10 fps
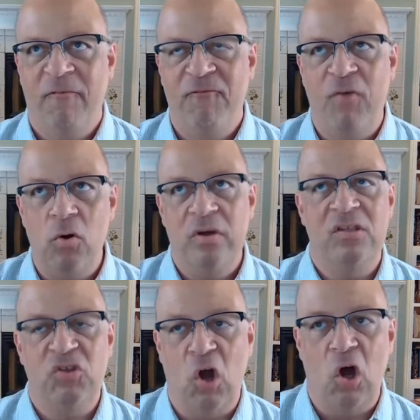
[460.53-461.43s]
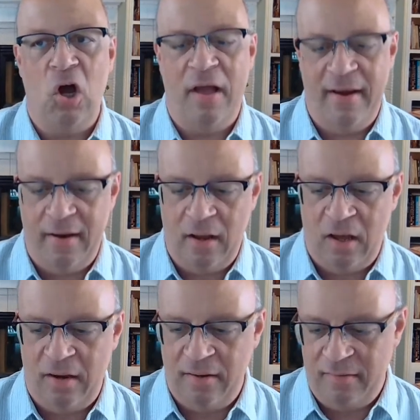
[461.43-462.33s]
focused on
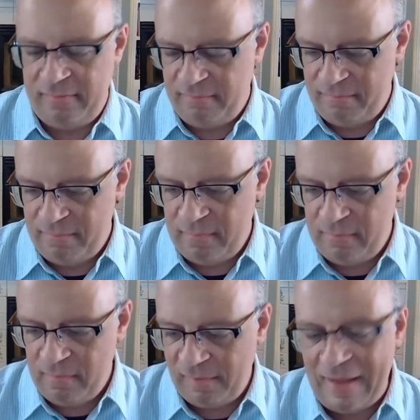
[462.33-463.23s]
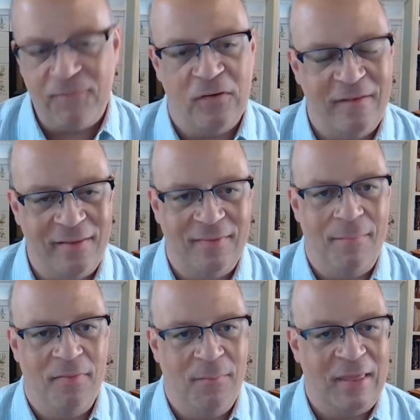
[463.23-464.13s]
leveraging
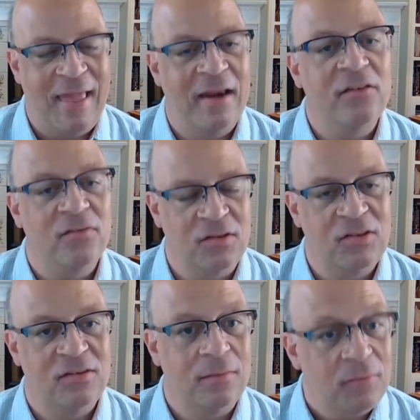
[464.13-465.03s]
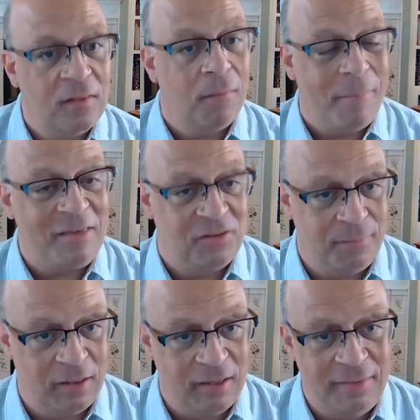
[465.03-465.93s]
the mechanics of the system to their best
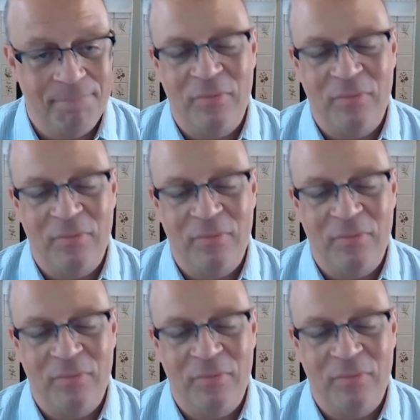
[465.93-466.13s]
ability,